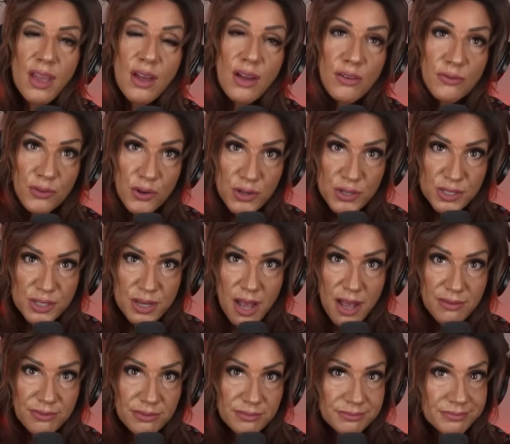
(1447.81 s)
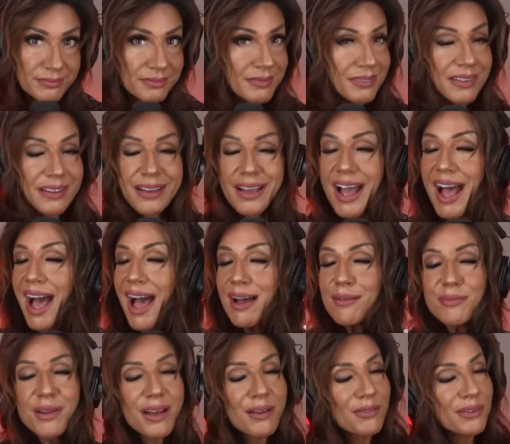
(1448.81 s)
First off, I'm
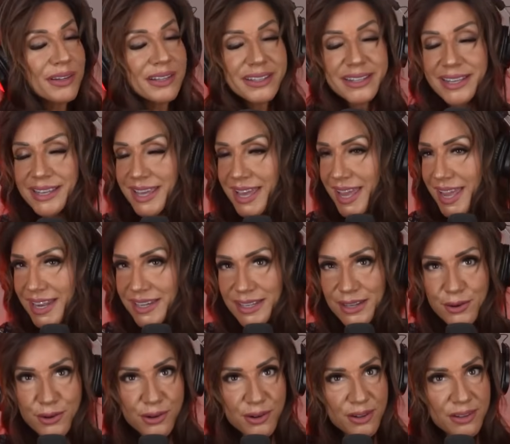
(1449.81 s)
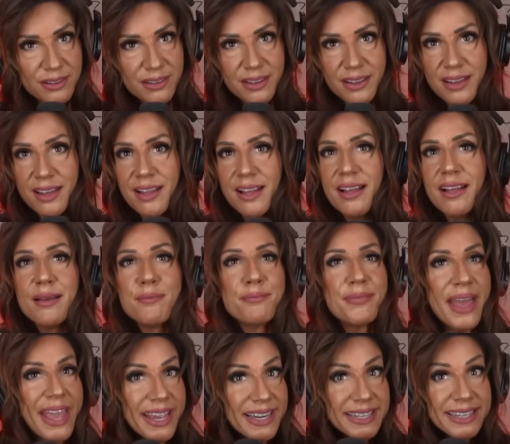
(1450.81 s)
not really a candy girl.
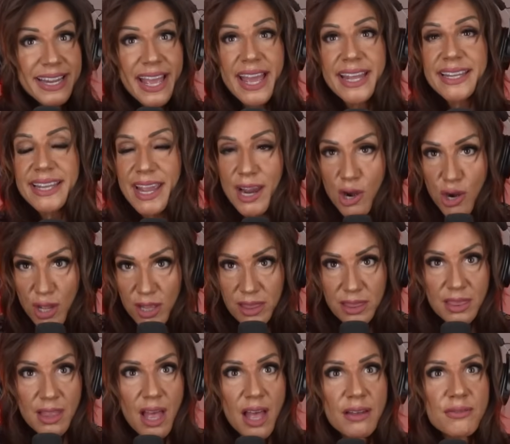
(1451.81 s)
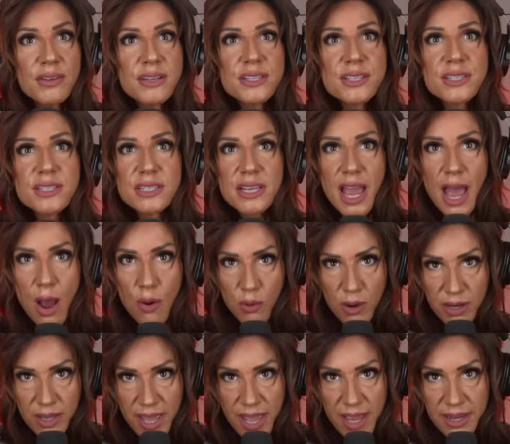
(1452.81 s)
Peyton and Garrett love sour
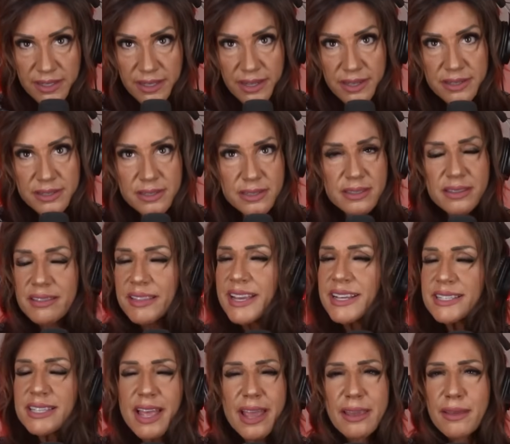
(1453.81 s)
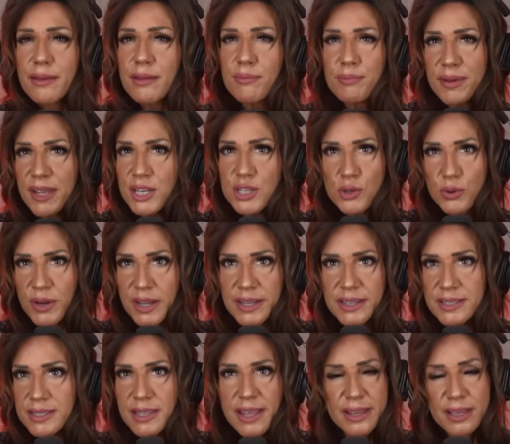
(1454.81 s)
candies, things like peach
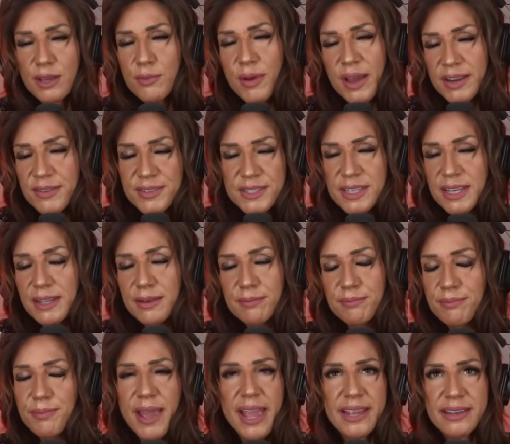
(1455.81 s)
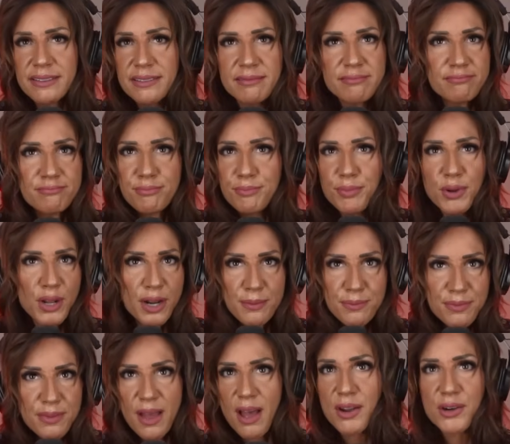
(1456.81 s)
rings. Like you might have seen Peyton put
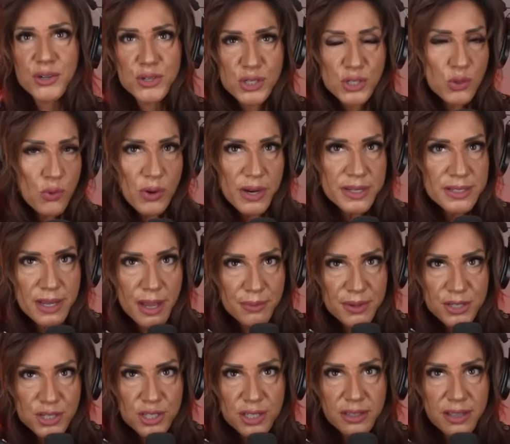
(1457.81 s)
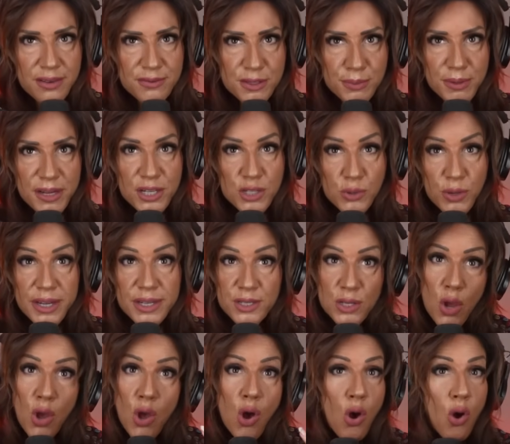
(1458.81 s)
up on her stories how much she loves peach rings.
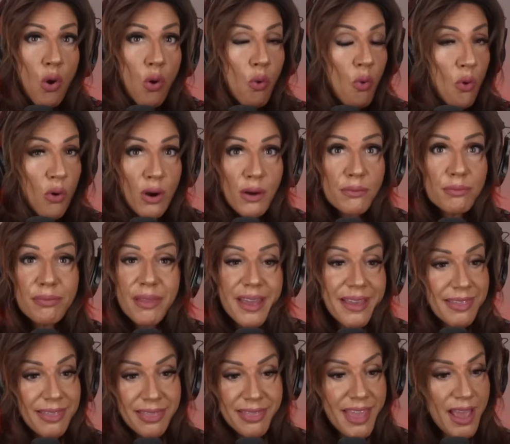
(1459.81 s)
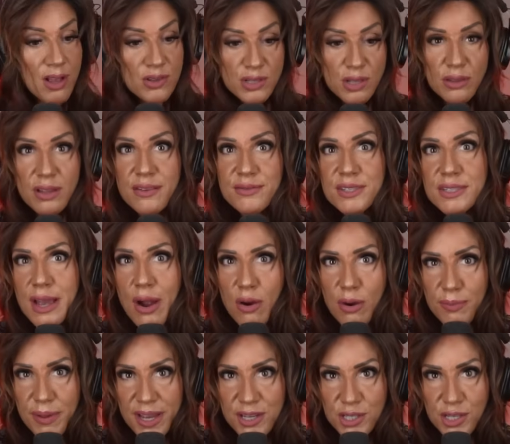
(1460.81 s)
Or like they also love Sour
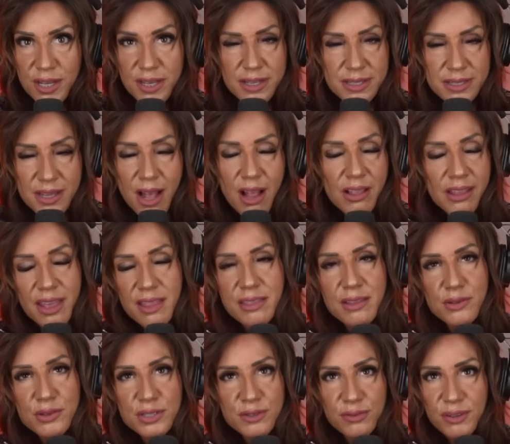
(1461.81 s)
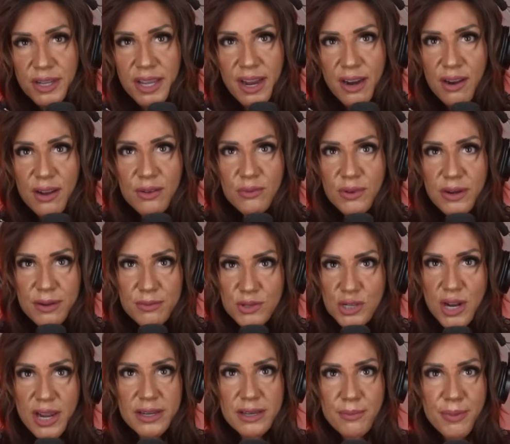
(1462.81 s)
Patch Kids. I'll get those for Garrett when I'm
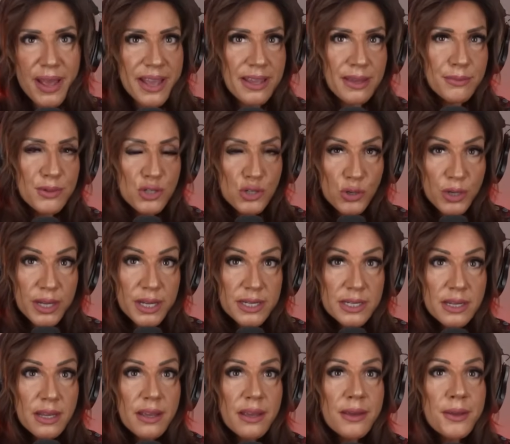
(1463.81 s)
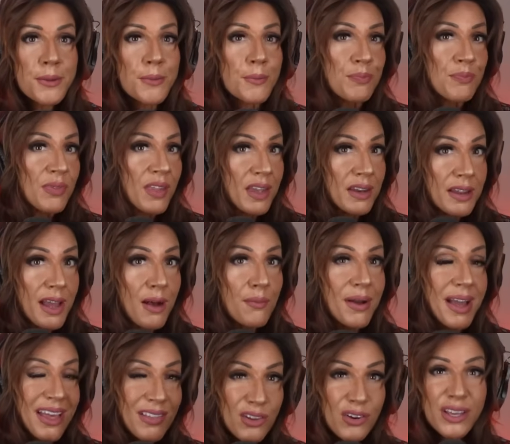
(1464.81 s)
trying to buy him a treat. Now,
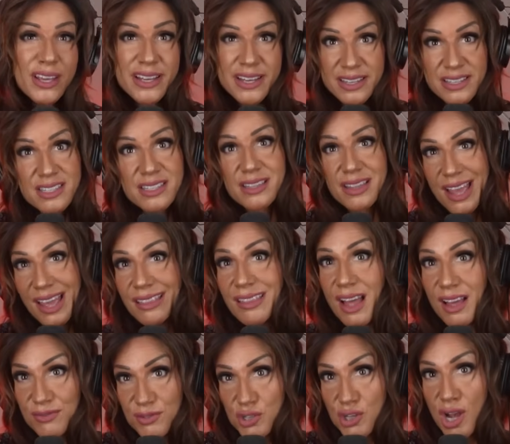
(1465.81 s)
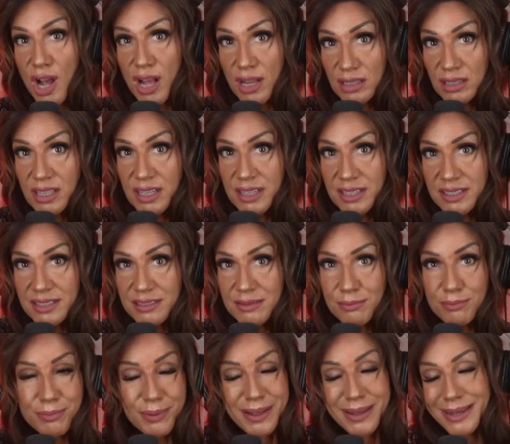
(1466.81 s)
my other kids, they love chocolate,
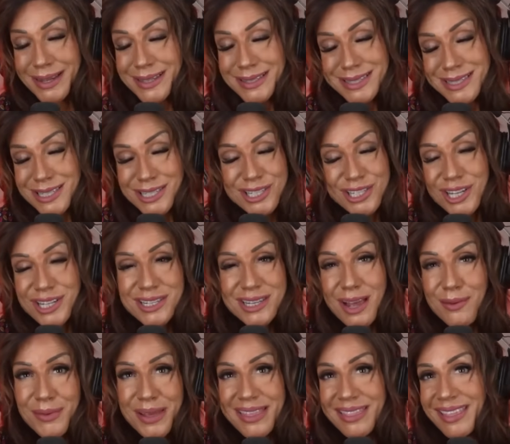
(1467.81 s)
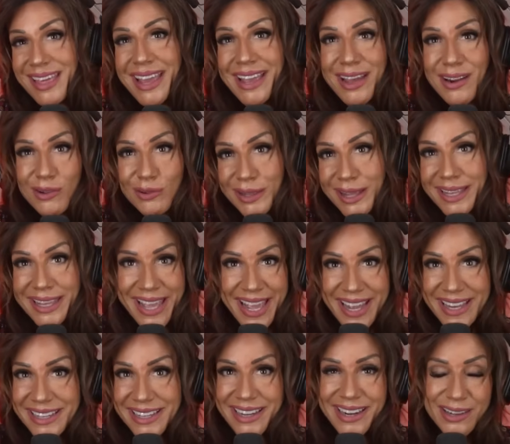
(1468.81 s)
but it's just not my thing. I don't like
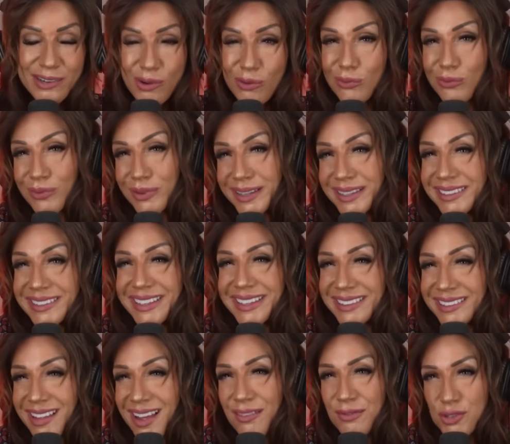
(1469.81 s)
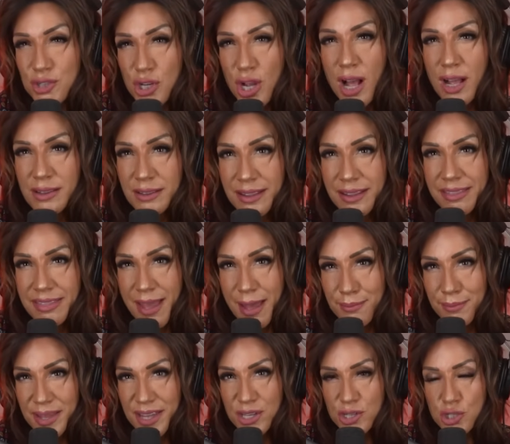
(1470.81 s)
candy and I don't really love chocolate that
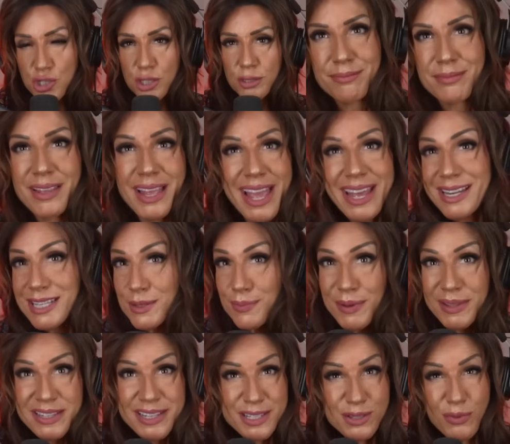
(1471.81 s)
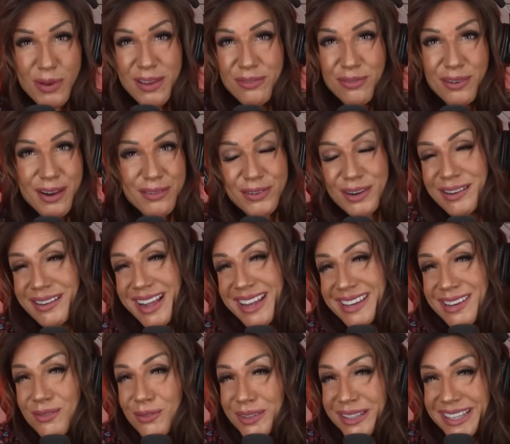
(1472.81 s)
much. And it's been this way forever. I
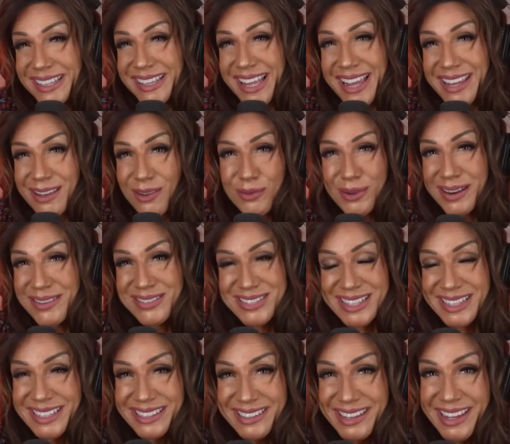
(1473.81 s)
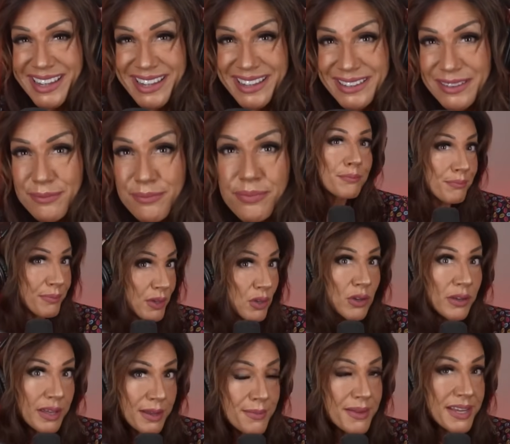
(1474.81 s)
didn't really like it when I was a little kid. You
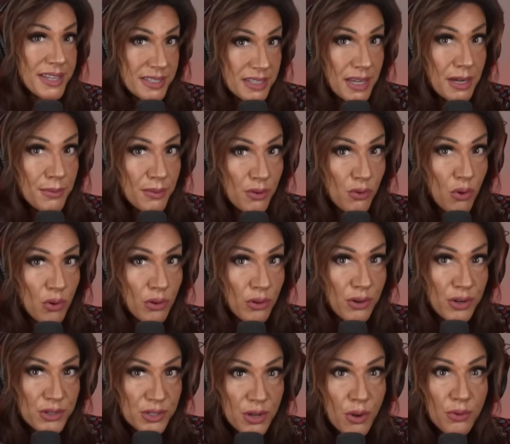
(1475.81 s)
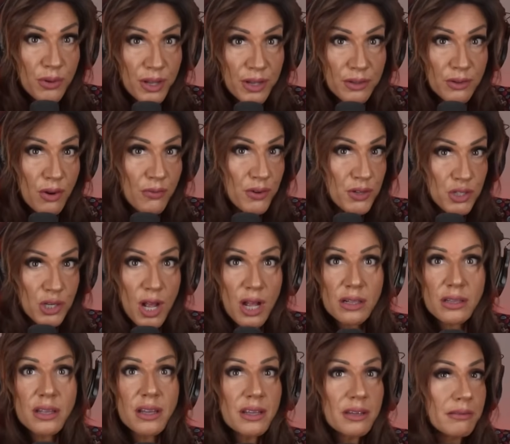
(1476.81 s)
can give me a cinnamon roll or a donut over
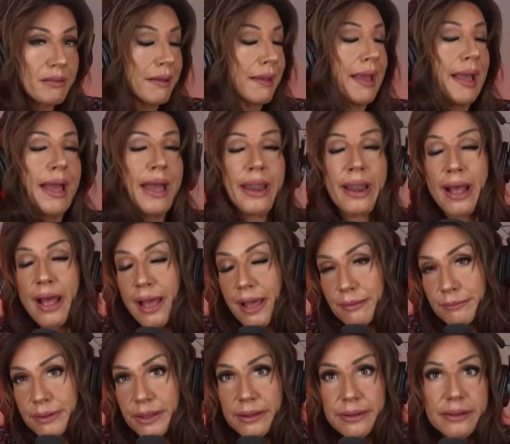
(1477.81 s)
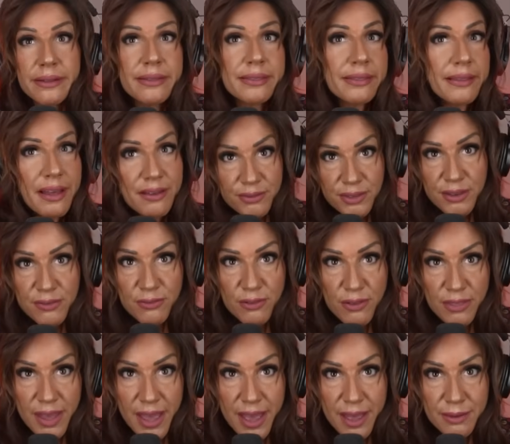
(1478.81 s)
chocolate and I'm gonna love you for
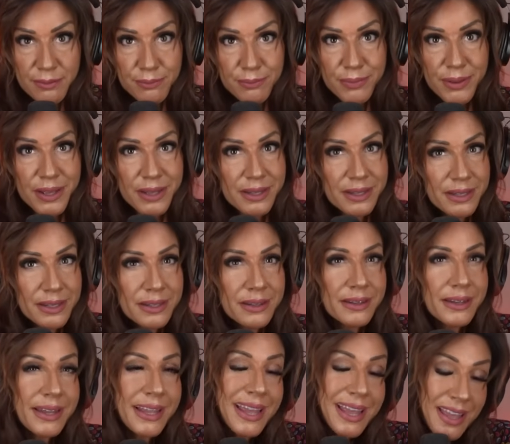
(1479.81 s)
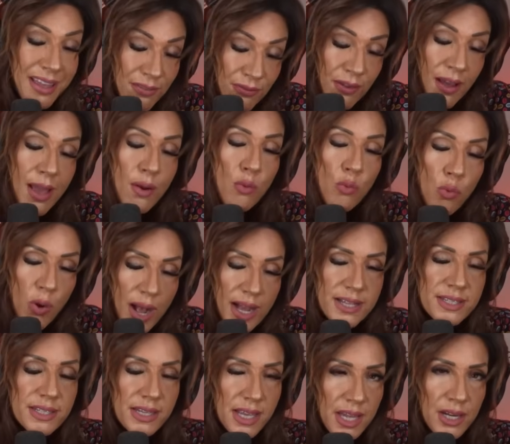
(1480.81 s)
that. But if I
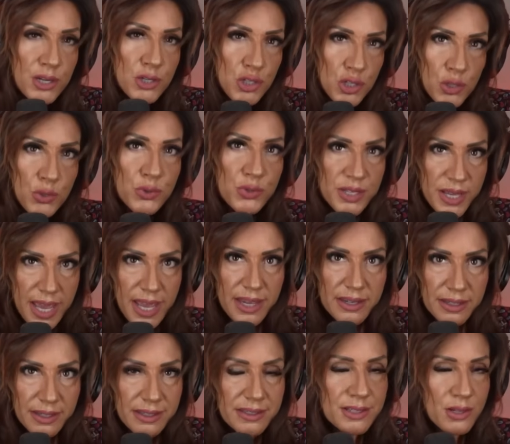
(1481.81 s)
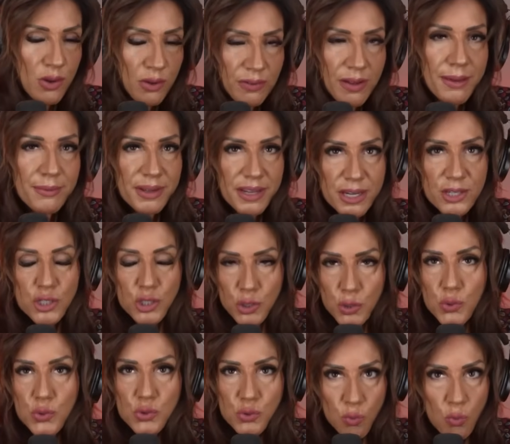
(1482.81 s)
was gonna choose candy, so if I'm gonna
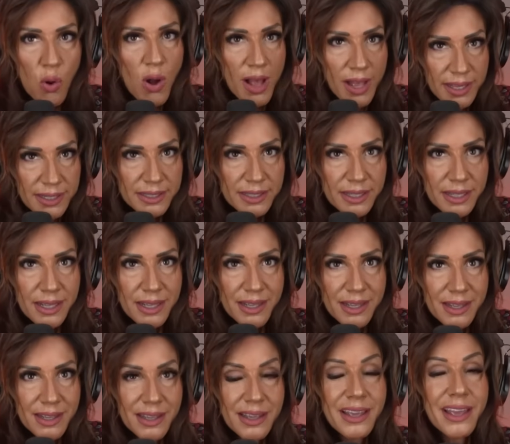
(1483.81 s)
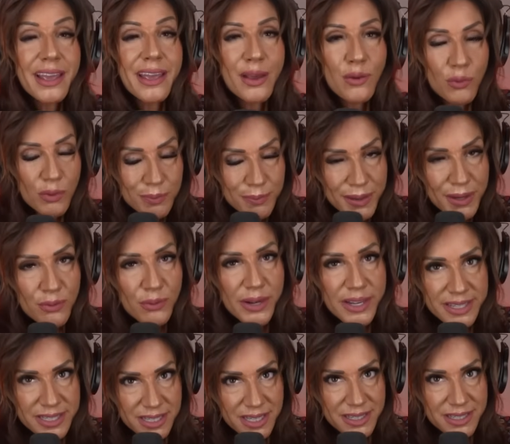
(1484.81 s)
choose one, it would be
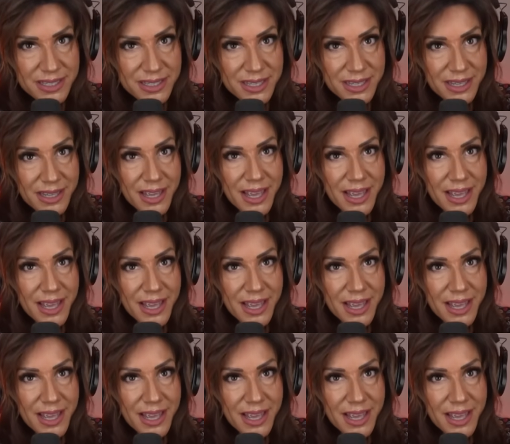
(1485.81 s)
Reese's.